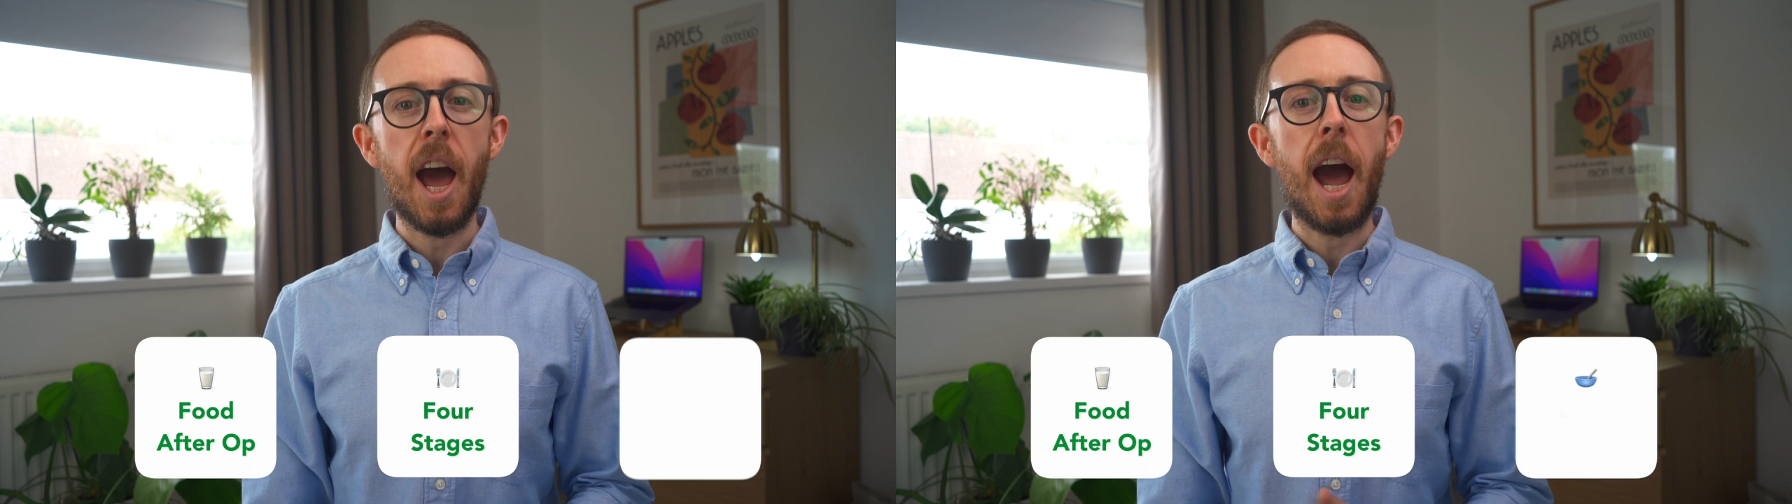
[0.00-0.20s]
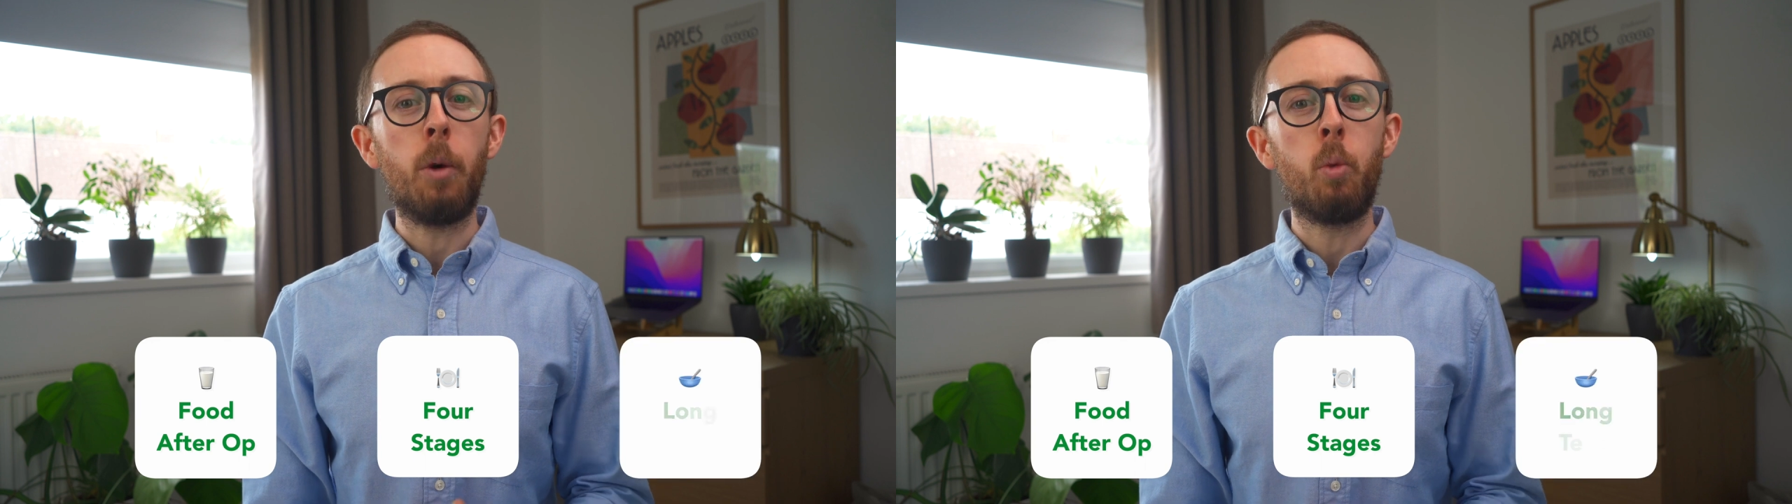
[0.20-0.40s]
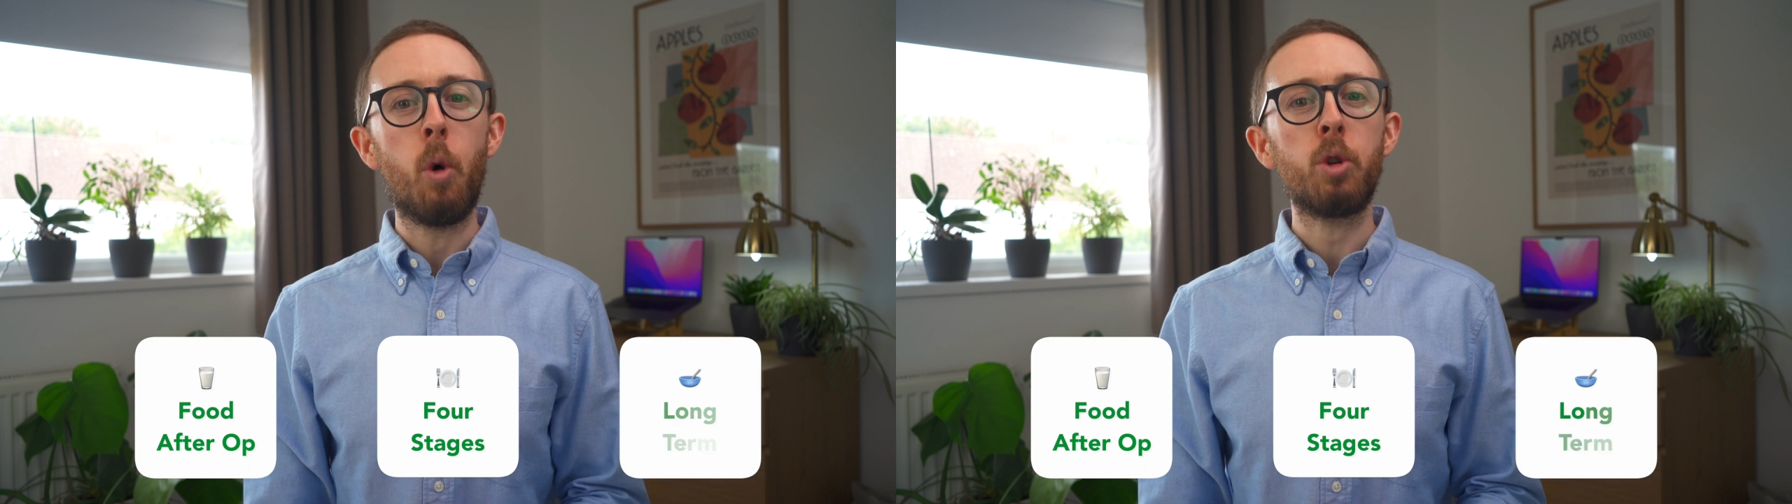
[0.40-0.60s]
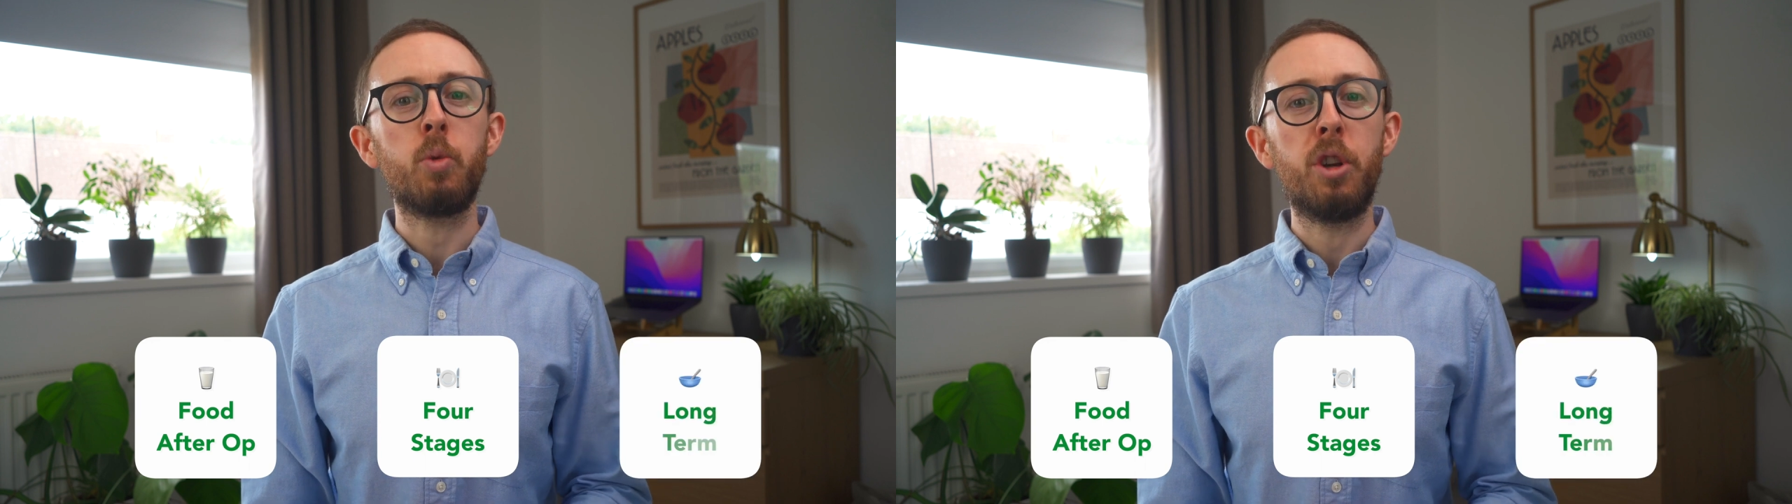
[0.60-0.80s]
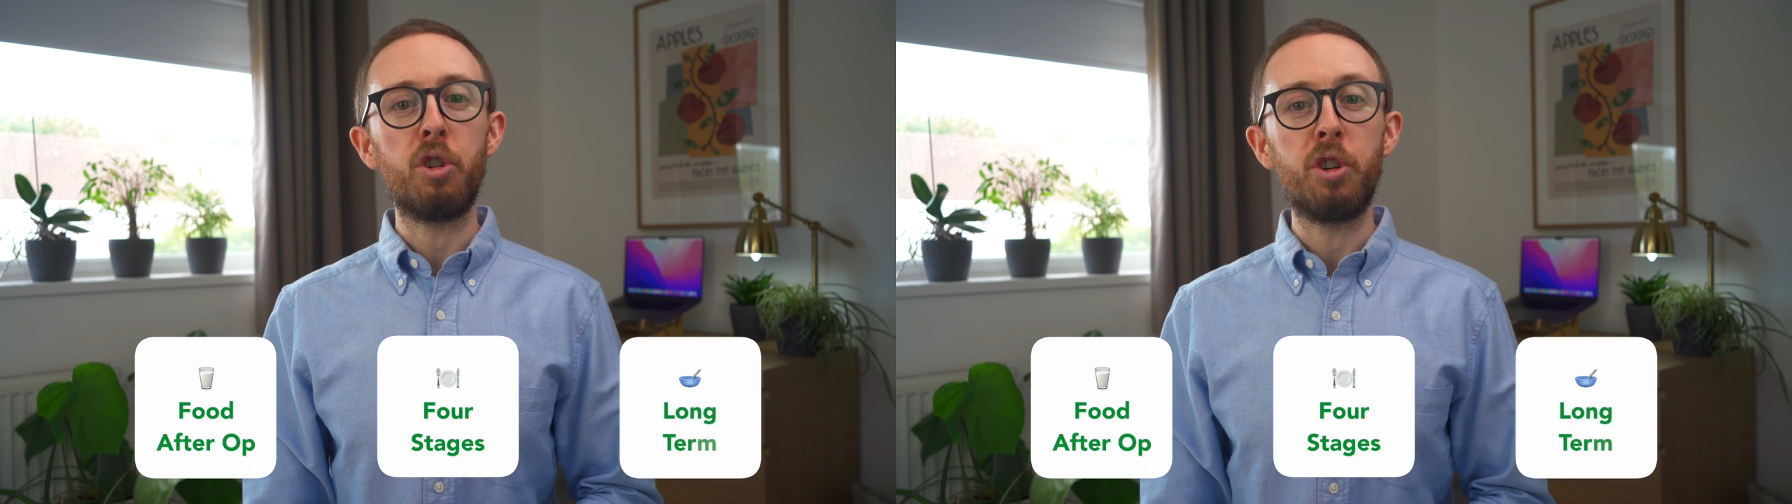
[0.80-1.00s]
And what
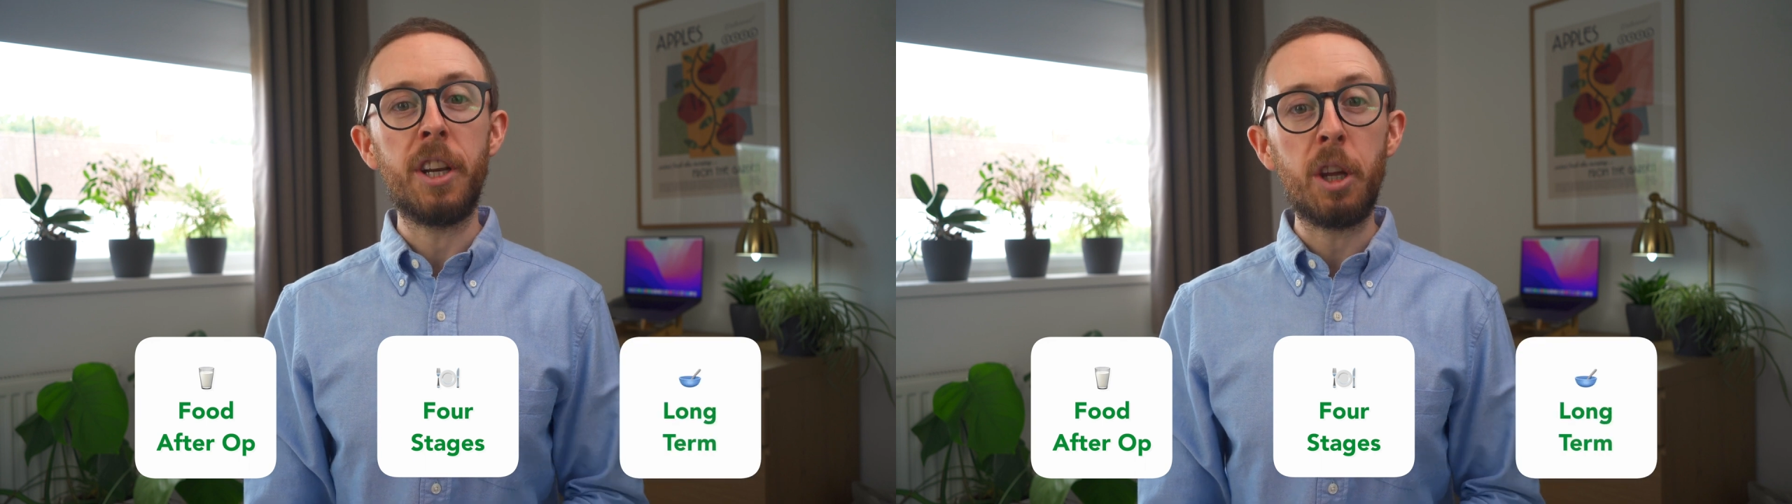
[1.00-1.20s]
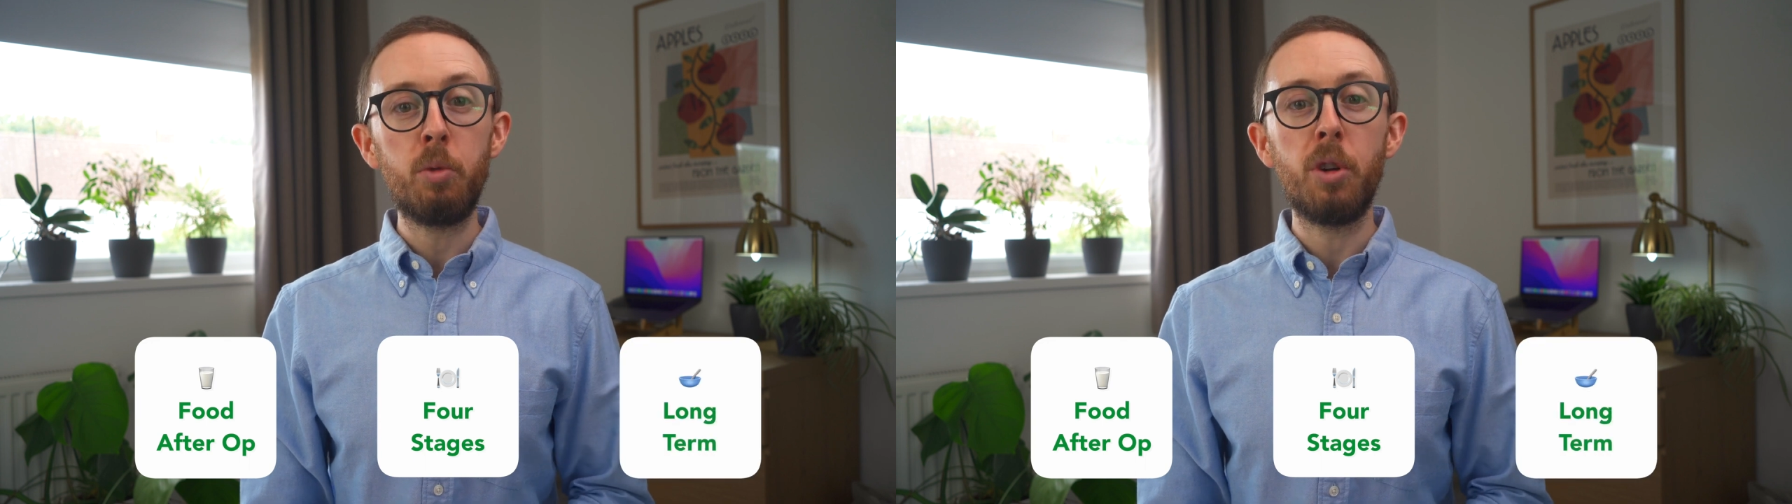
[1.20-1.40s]
will your new